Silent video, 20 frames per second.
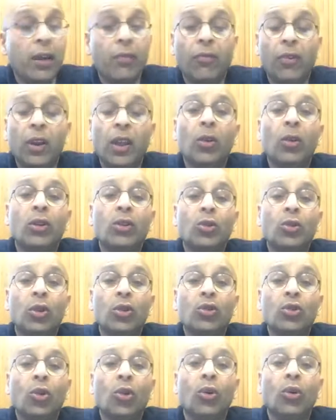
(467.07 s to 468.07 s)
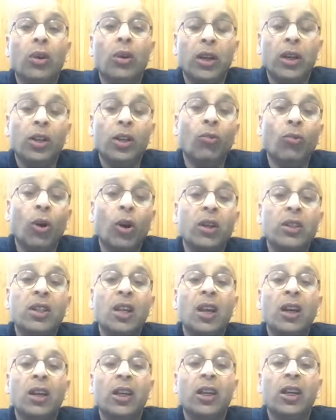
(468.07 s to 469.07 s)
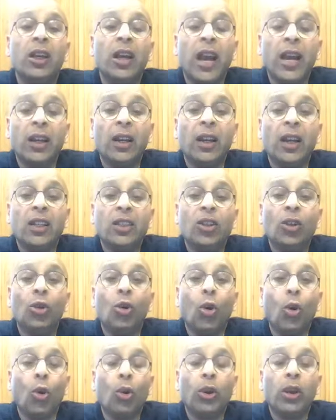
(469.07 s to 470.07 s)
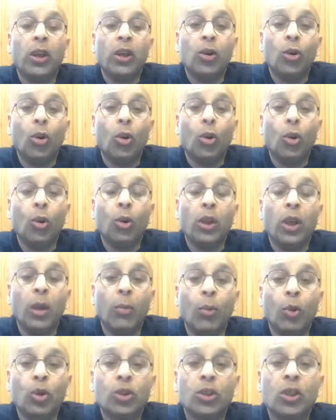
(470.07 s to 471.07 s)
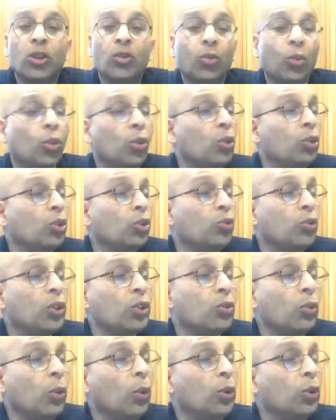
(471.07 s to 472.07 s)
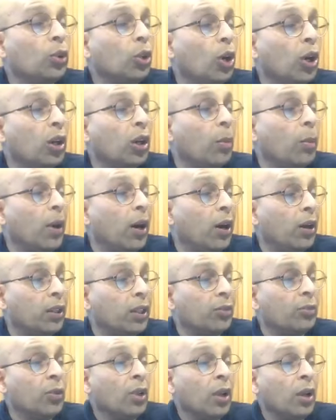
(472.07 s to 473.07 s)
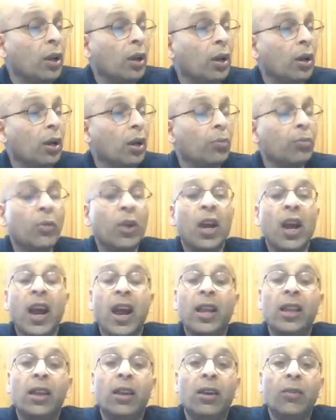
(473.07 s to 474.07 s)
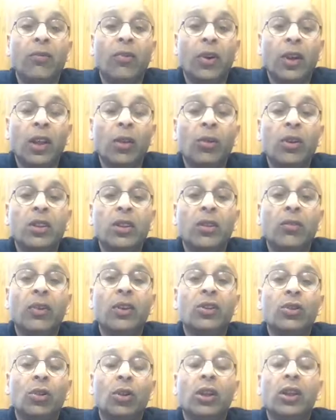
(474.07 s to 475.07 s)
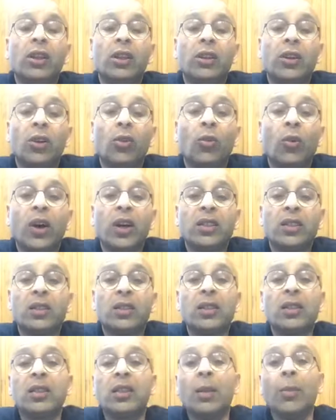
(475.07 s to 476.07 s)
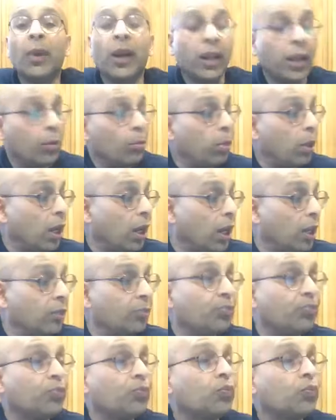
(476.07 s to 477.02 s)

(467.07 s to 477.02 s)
Forgiveness also involves analyzing your own emotions, which we will talk about it. And if forgiveness eventually requires a systematic plan.